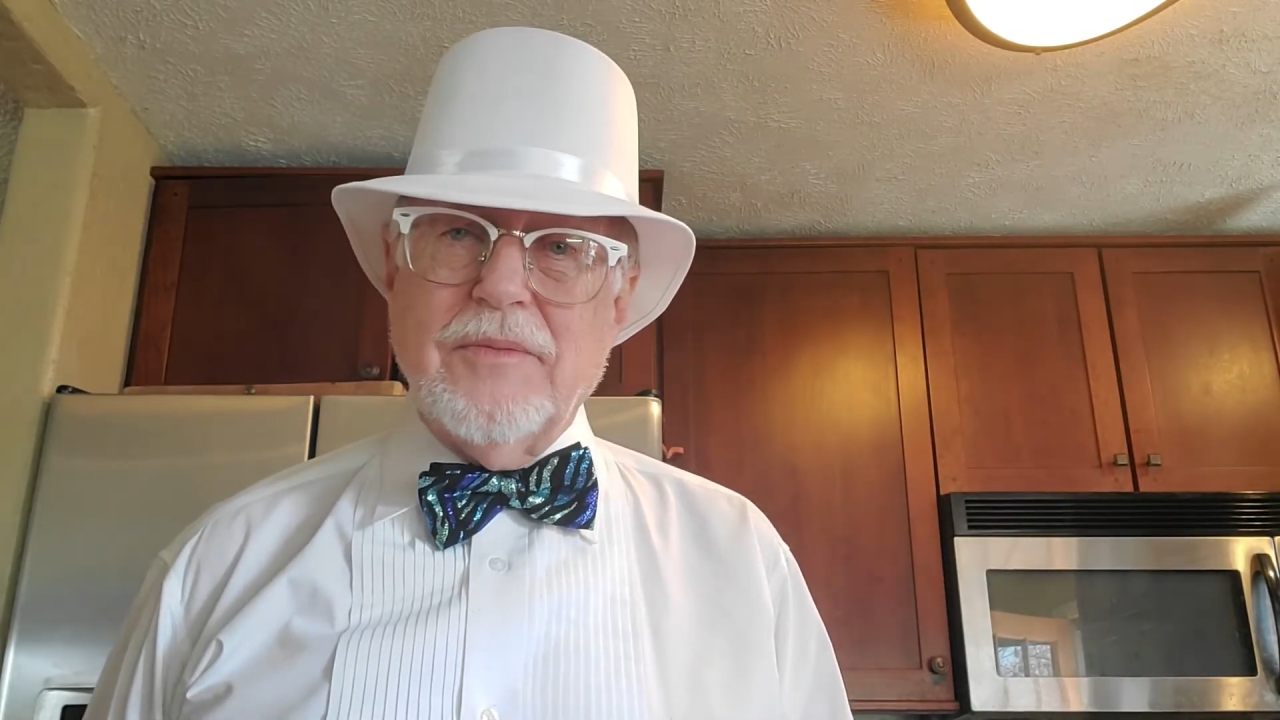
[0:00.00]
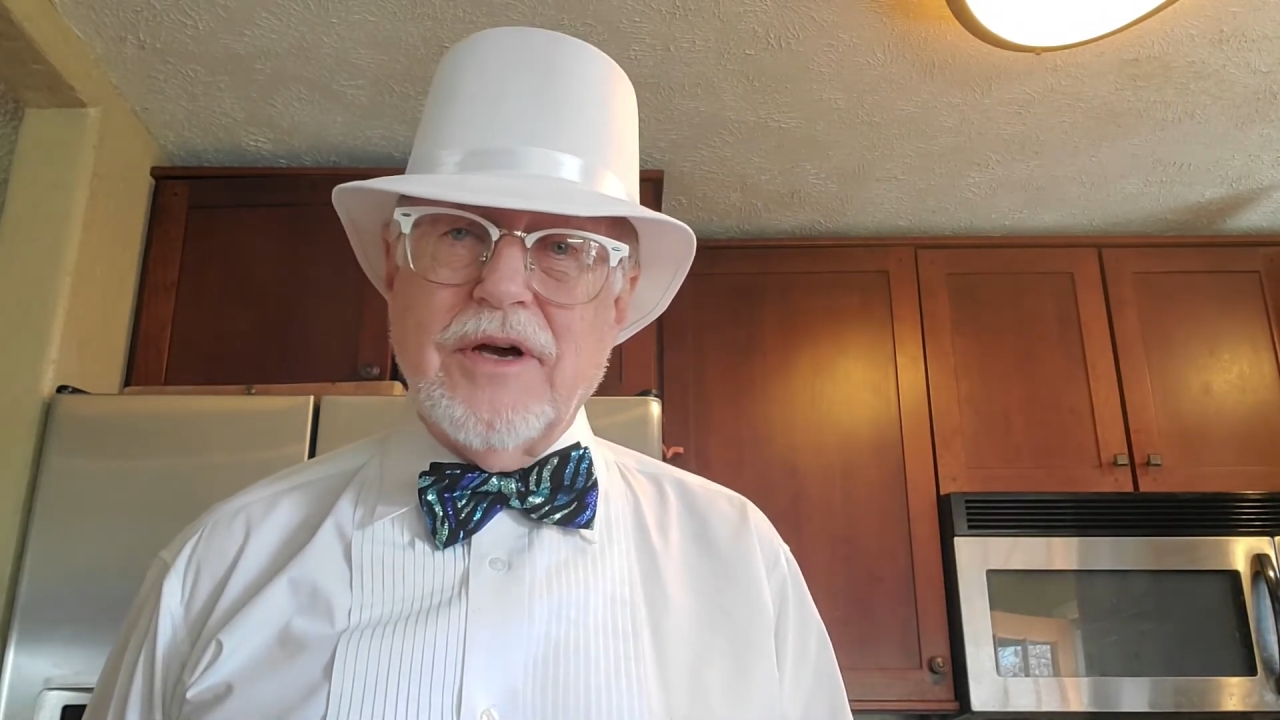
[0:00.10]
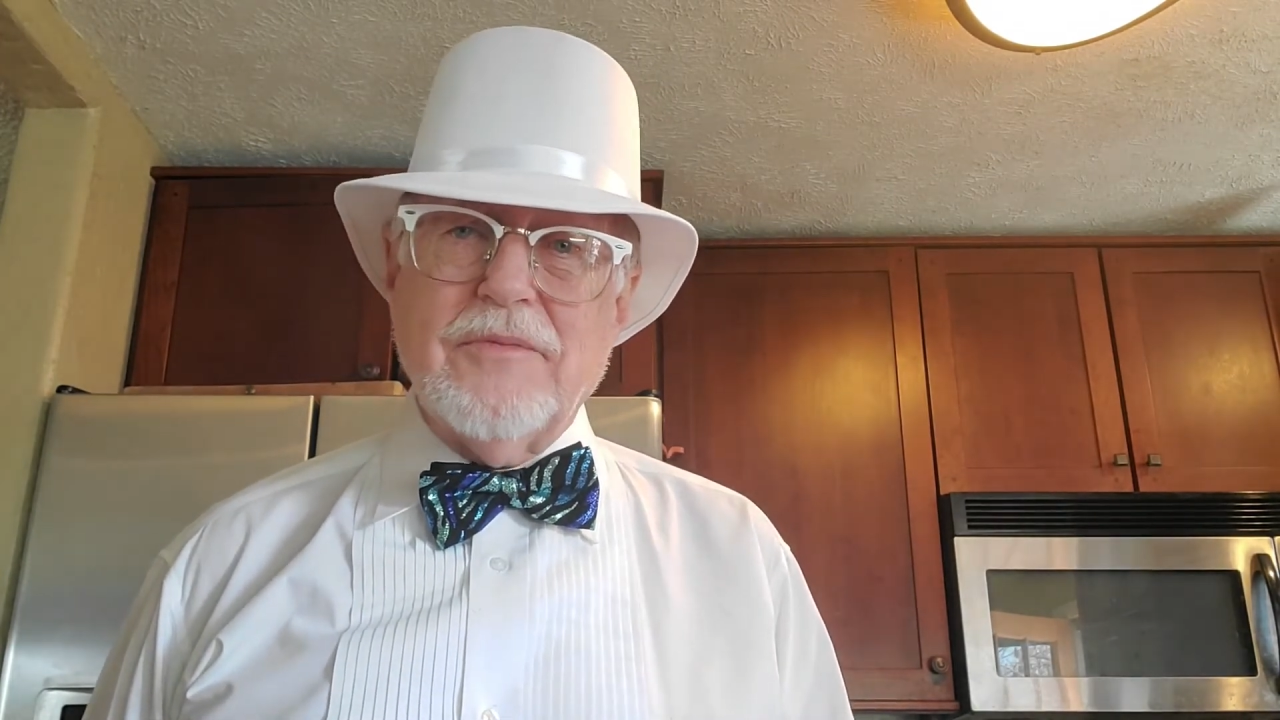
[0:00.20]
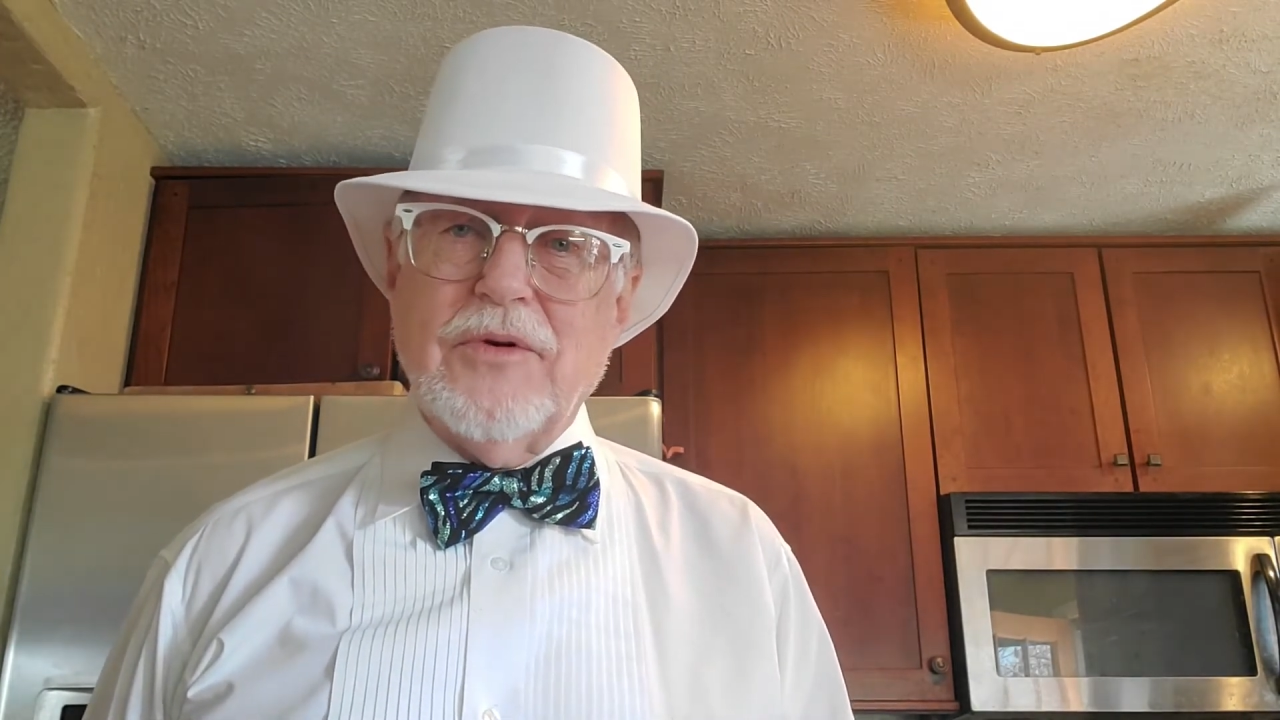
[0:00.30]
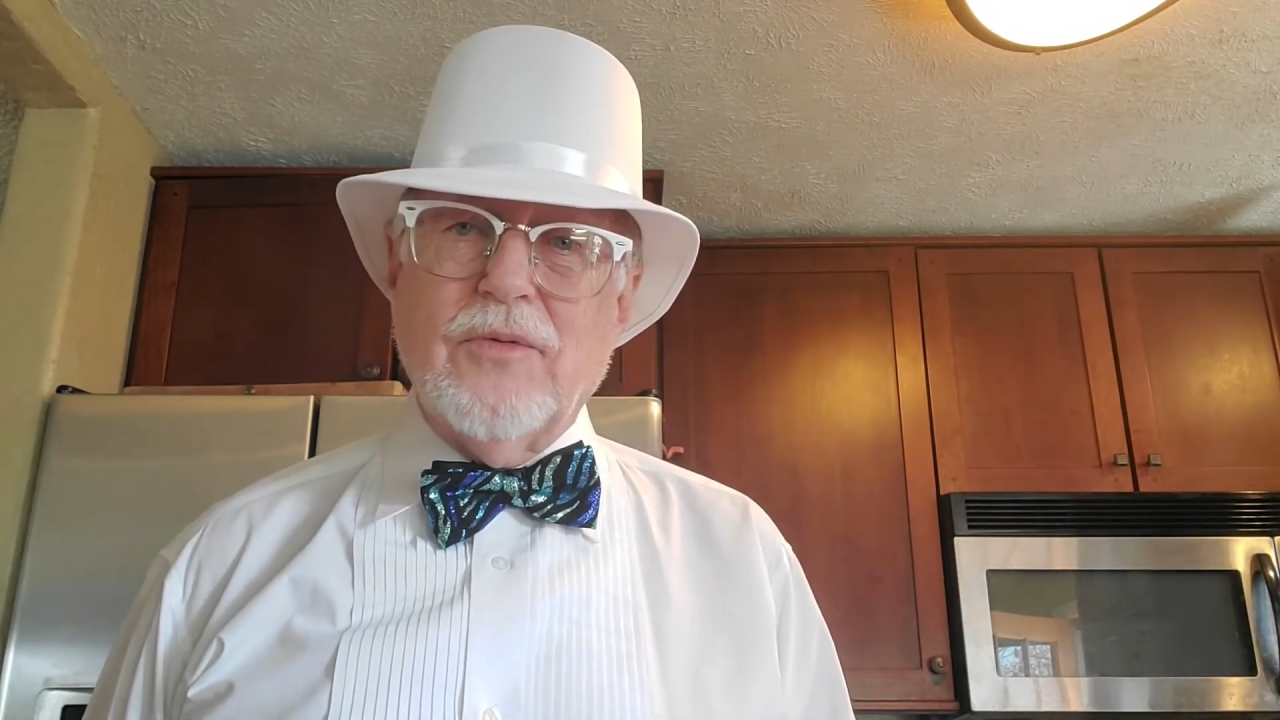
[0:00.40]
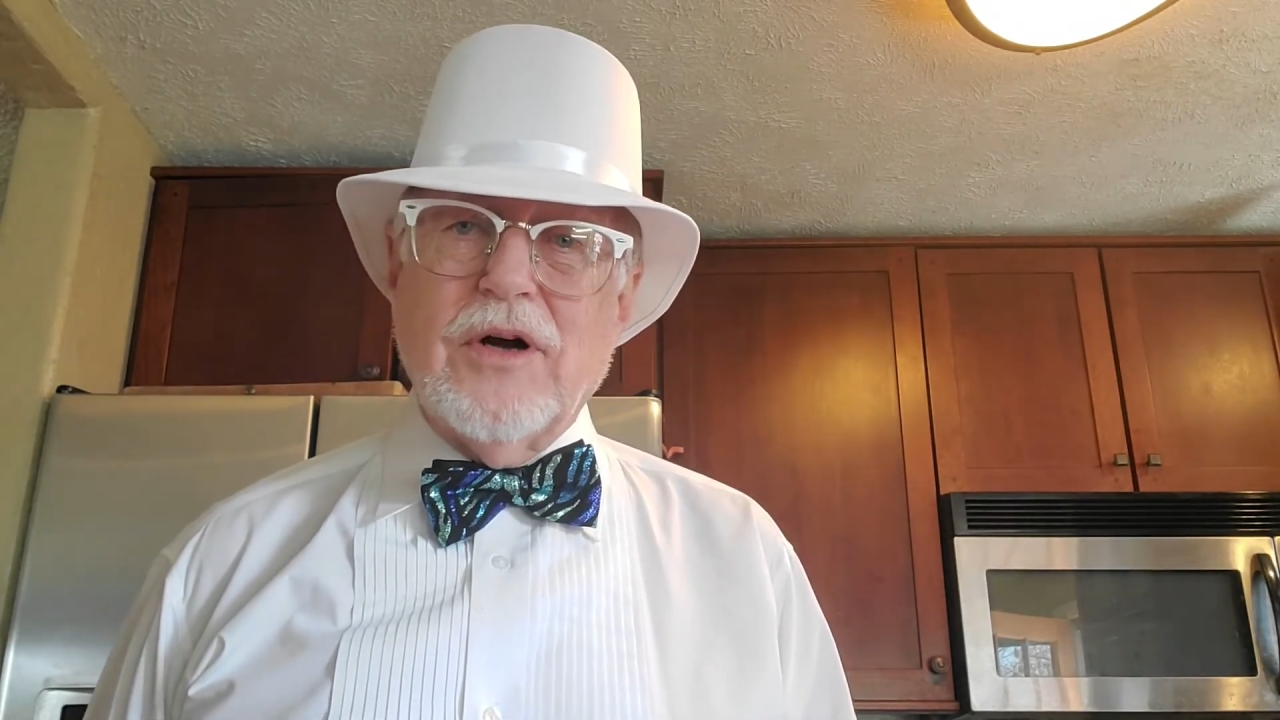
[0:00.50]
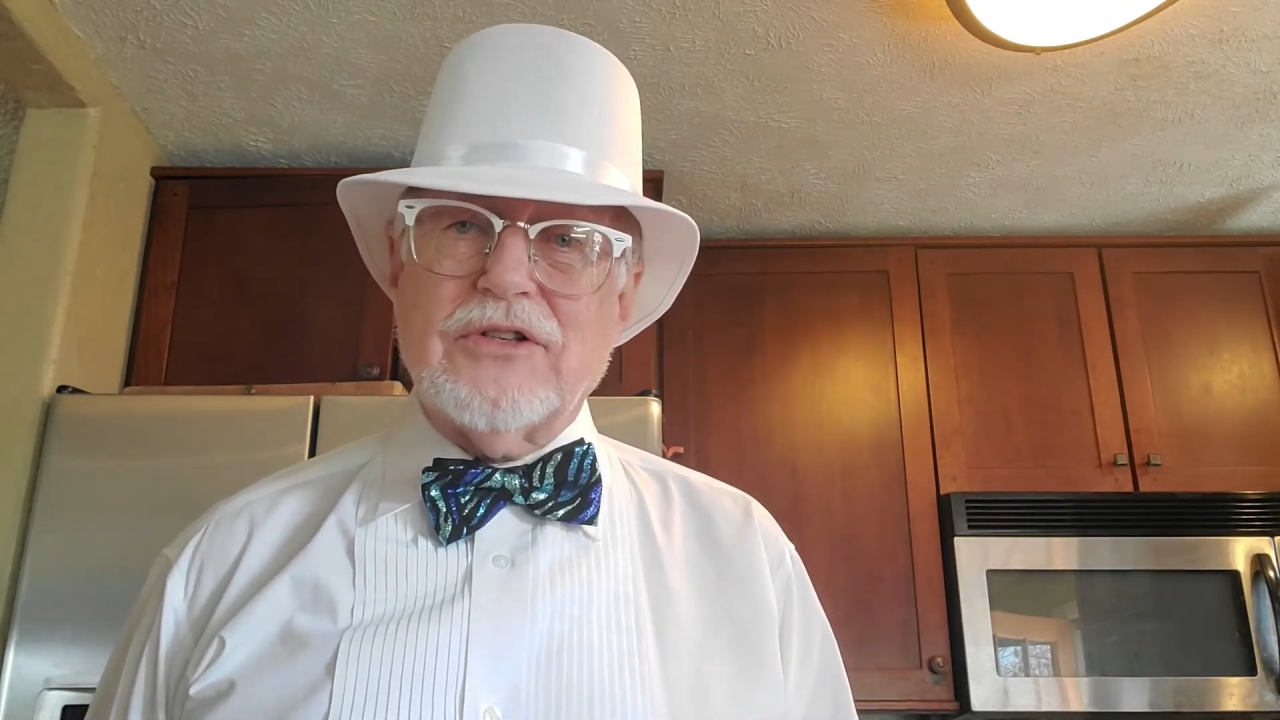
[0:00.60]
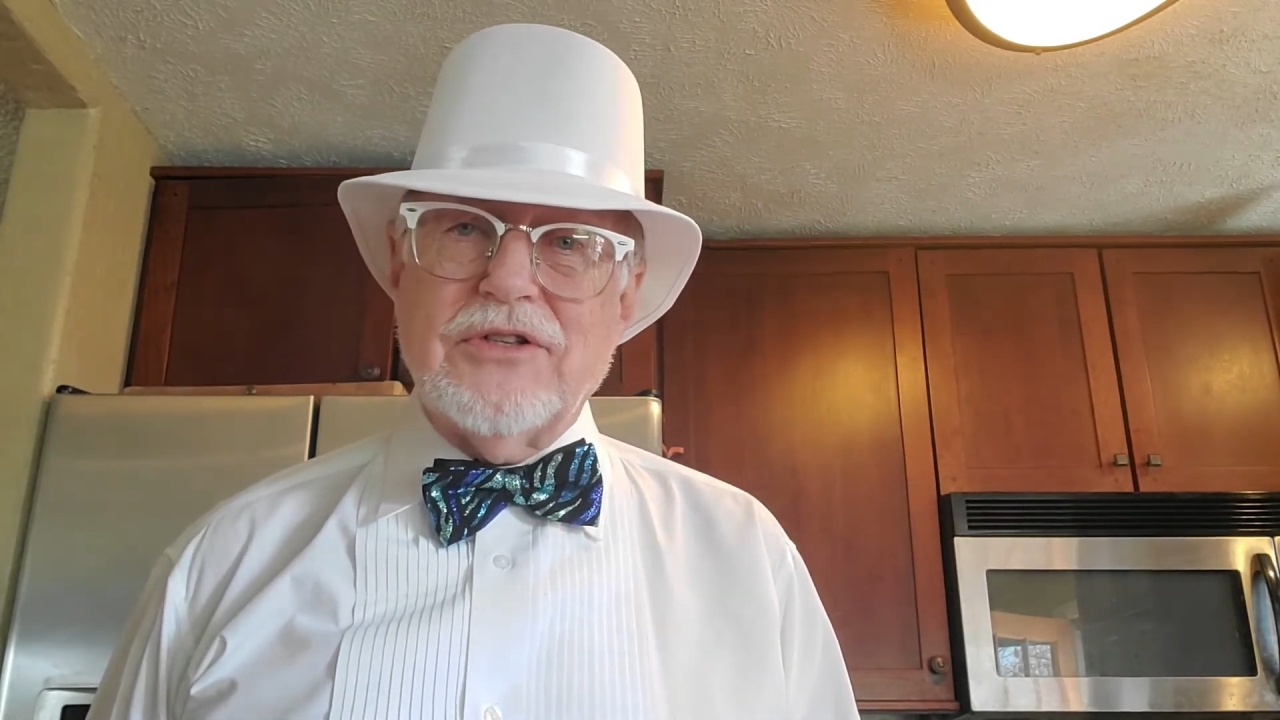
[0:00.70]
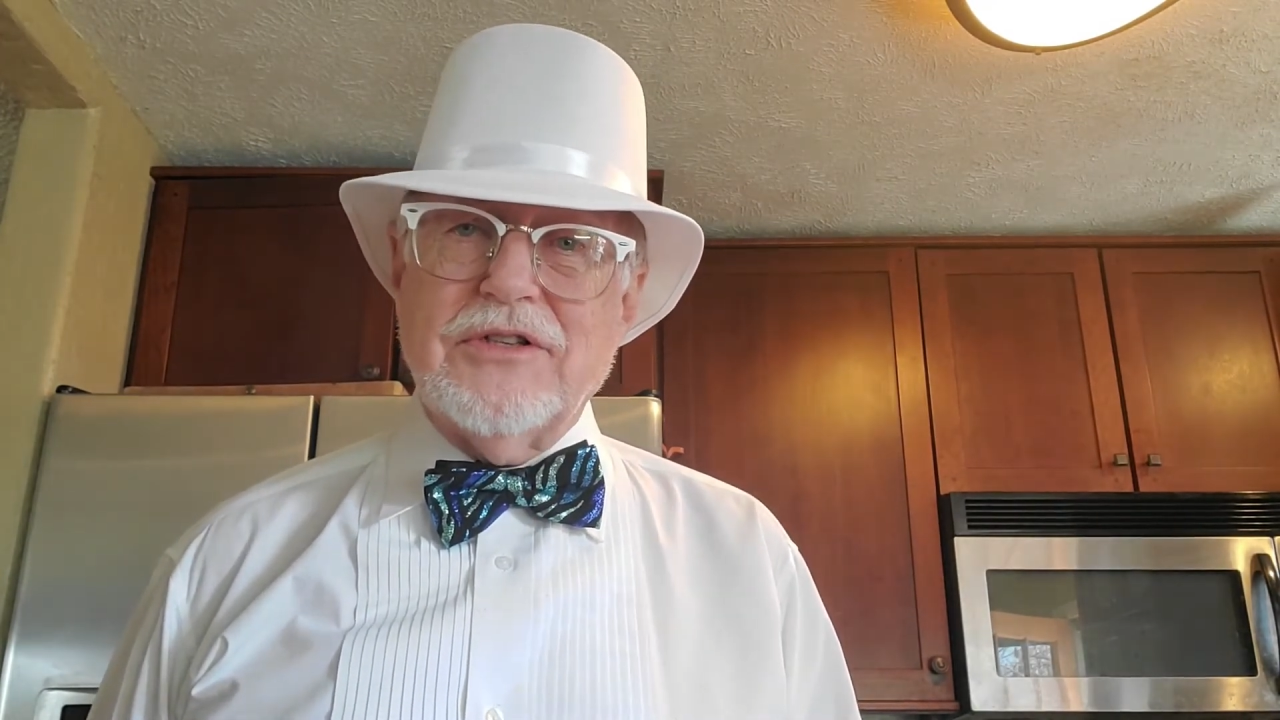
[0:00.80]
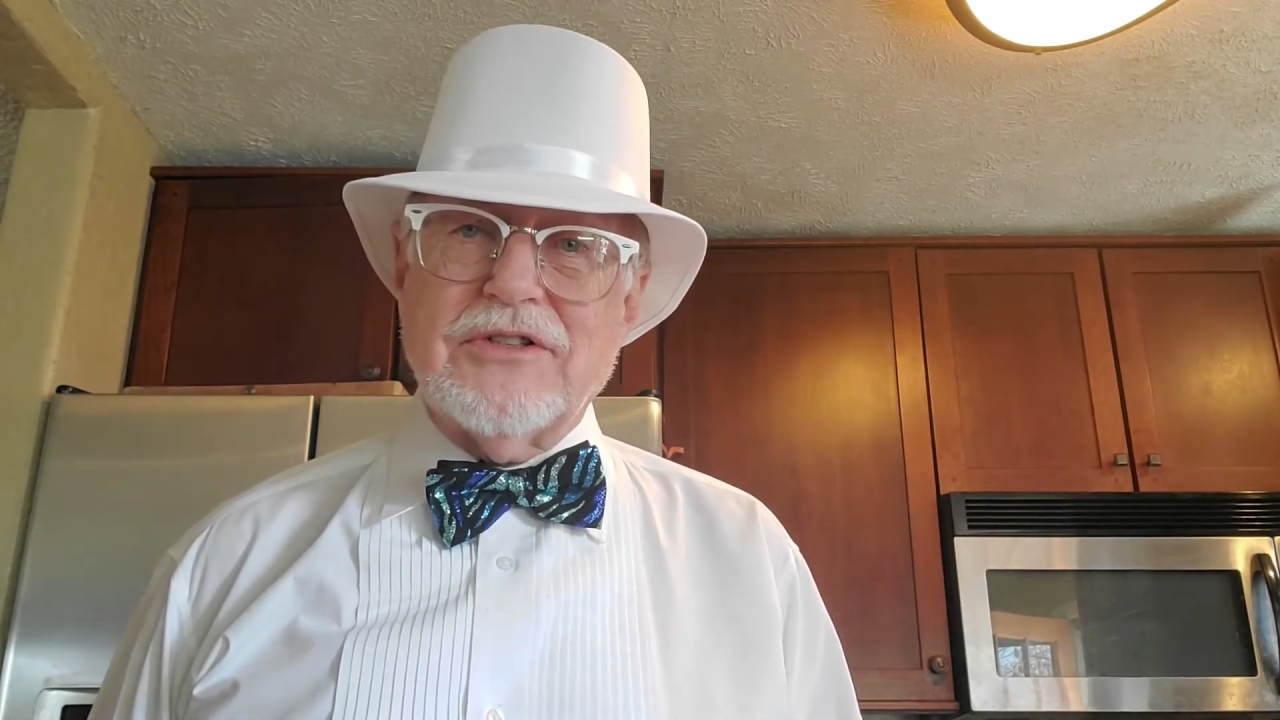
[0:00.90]
might be
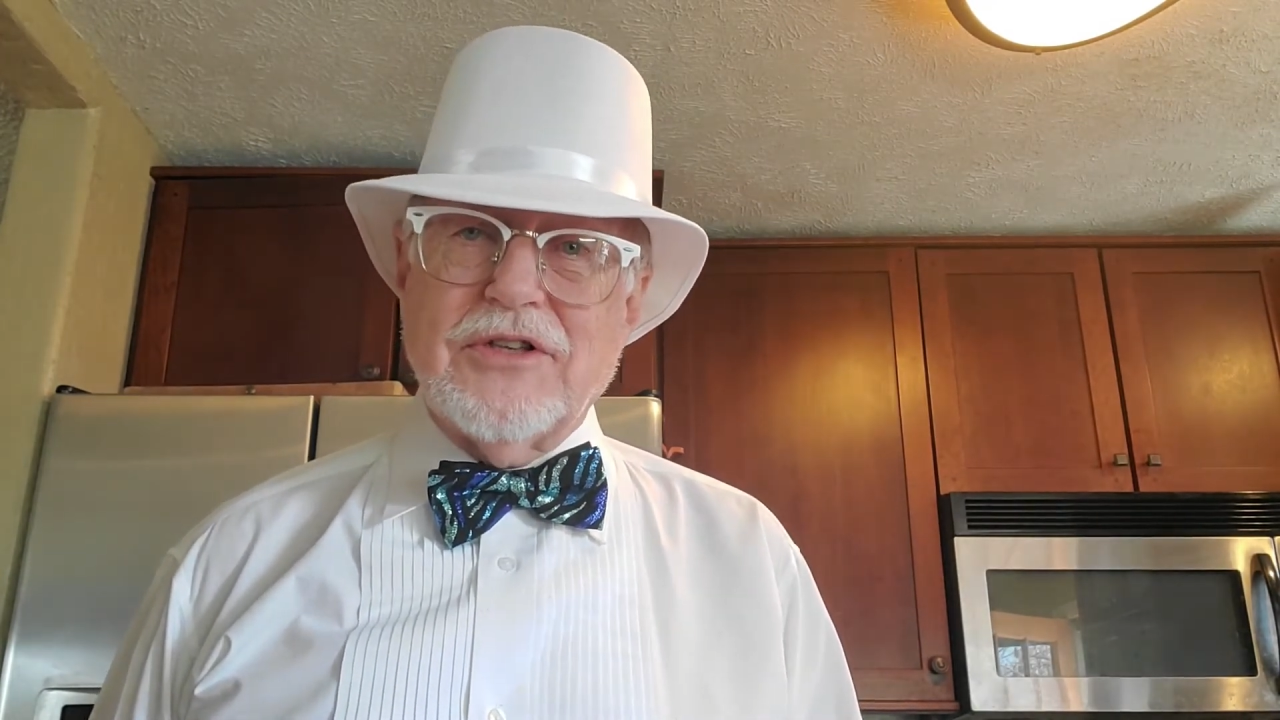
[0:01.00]
watching this